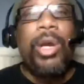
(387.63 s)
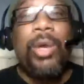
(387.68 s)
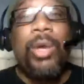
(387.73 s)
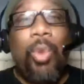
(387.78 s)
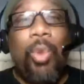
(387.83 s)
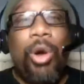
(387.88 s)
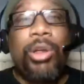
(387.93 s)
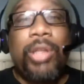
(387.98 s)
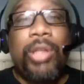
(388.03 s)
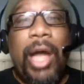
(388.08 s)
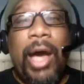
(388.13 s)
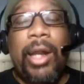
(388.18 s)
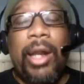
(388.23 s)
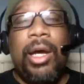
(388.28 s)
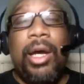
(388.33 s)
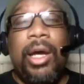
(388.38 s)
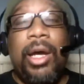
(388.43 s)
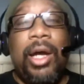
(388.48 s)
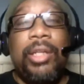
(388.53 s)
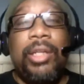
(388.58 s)
worked out
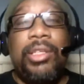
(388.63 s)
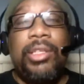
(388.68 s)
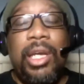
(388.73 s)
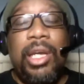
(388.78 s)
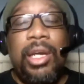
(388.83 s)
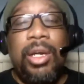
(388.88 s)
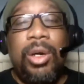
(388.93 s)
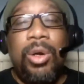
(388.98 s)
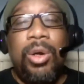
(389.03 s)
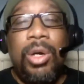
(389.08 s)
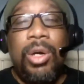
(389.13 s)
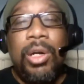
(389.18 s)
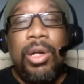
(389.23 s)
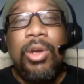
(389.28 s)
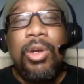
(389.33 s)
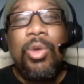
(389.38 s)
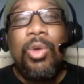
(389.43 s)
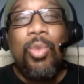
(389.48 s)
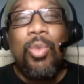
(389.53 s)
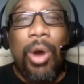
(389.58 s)
a deal
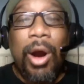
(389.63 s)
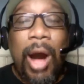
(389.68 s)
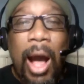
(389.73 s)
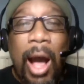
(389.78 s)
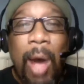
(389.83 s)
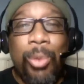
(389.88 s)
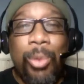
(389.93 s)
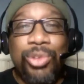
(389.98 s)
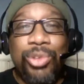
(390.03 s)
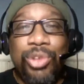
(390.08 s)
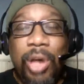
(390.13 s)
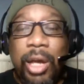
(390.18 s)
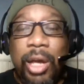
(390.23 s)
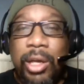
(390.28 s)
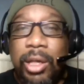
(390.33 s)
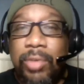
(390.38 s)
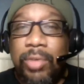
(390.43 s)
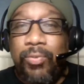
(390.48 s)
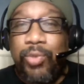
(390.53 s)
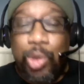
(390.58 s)
where I was
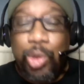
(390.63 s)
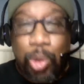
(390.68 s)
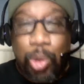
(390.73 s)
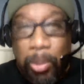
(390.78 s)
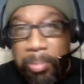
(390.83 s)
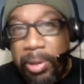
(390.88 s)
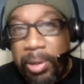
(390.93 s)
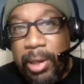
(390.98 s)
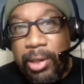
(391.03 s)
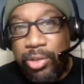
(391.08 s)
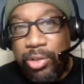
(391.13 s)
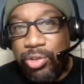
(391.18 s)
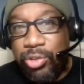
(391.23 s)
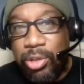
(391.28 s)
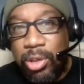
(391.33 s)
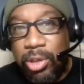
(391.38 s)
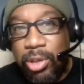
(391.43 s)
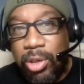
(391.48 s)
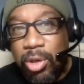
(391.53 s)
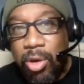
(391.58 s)
gonna do a piece
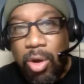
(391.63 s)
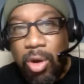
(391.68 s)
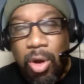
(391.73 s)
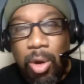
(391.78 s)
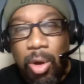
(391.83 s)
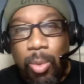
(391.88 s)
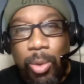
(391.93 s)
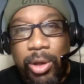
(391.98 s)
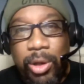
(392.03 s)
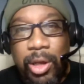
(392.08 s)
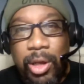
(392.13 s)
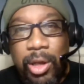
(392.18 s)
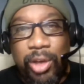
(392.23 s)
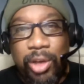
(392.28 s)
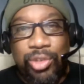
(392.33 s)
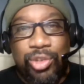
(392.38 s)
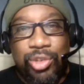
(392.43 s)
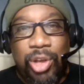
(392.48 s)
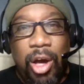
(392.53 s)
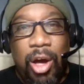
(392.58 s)
on one of y'all
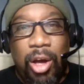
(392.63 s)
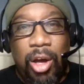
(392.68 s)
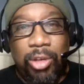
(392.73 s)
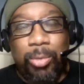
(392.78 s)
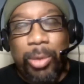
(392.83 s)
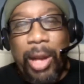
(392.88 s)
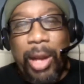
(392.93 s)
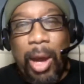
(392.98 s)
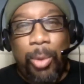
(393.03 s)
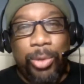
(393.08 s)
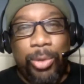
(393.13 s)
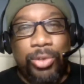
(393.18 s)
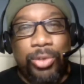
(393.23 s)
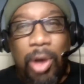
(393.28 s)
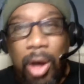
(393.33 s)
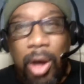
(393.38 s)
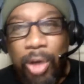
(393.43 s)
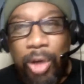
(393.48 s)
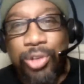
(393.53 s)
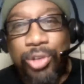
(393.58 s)
songs, but I was
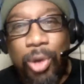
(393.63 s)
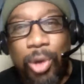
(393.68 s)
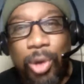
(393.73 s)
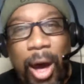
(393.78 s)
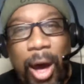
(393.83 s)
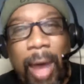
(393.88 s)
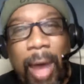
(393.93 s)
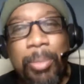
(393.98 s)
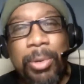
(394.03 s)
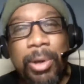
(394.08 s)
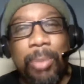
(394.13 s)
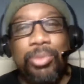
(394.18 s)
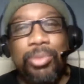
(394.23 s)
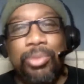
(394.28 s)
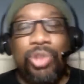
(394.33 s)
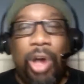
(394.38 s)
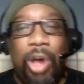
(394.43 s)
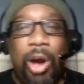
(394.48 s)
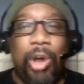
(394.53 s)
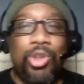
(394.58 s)
also hyping up
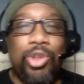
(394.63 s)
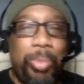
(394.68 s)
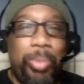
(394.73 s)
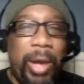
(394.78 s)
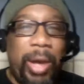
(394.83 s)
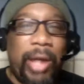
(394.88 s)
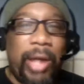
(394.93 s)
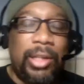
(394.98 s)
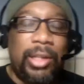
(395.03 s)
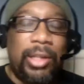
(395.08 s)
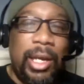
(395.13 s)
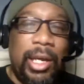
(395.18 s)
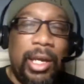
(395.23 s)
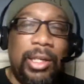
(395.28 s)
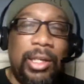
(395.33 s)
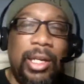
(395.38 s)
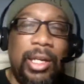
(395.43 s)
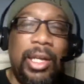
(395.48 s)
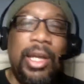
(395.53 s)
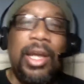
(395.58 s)
Surge back
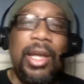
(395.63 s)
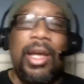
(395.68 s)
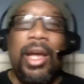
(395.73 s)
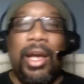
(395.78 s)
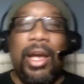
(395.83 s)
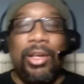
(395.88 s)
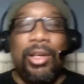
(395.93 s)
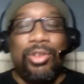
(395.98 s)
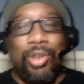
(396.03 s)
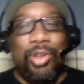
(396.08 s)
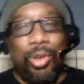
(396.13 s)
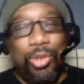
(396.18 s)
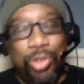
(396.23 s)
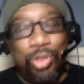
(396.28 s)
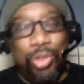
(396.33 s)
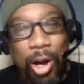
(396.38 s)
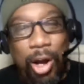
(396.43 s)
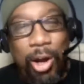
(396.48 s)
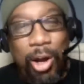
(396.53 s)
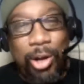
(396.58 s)
then, and so
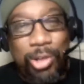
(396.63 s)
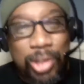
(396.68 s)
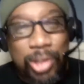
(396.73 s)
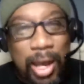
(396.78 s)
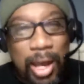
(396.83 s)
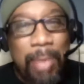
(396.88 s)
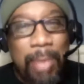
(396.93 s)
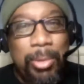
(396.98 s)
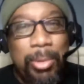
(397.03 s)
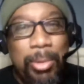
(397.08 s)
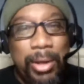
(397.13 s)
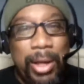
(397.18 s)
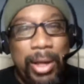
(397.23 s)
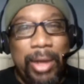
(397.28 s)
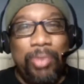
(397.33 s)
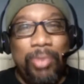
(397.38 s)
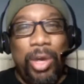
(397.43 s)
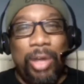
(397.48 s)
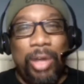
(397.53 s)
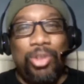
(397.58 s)
Surge came
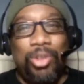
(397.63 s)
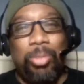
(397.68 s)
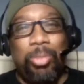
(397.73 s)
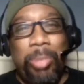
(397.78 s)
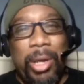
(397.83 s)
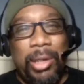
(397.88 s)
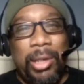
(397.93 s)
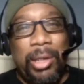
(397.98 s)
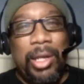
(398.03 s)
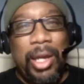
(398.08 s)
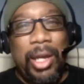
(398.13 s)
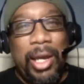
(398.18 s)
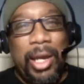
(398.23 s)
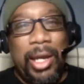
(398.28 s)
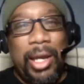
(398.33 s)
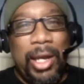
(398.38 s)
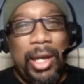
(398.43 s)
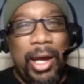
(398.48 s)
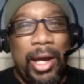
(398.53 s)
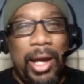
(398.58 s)
and spit
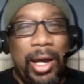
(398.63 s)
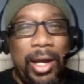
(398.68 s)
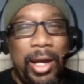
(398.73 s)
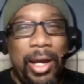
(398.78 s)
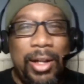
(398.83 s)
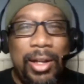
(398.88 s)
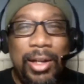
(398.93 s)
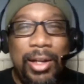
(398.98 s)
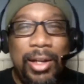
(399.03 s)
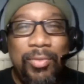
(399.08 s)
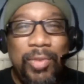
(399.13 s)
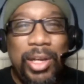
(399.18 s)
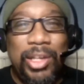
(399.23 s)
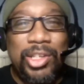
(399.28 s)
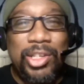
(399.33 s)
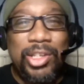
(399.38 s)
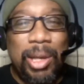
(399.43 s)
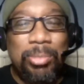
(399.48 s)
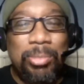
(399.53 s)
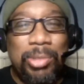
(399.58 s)
and
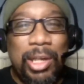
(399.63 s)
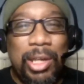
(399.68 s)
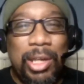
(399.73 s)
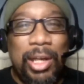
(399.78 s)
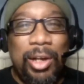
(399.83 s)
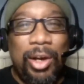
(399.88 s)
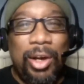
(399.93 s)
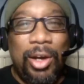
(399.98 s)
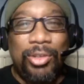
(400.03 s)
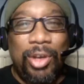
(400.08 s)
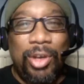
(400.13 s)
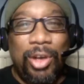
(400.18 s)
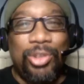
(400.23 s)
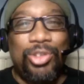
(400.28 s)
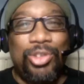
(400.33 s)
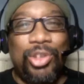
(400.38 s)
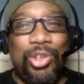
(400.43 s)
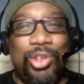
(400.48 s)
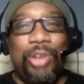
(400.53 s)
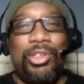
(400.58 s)
jumped in on
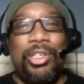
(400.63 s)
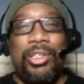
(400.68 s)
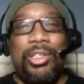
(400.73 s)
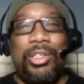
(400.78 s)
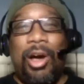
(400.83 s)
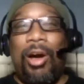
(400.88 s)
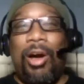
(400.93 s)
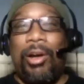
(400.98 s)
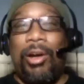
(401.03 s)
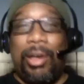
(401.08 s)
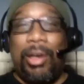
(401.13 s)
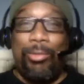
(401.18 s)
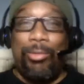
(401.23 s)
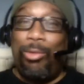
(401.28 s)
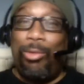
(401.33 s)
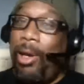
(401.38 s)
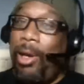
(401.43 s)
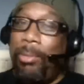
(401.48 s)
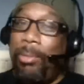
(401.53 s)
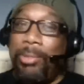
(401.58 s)
Salty Dog and
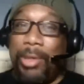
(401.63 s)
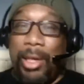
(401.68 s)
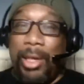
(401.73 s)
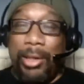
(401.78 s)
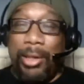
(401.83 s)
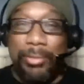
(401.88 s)
ripped it.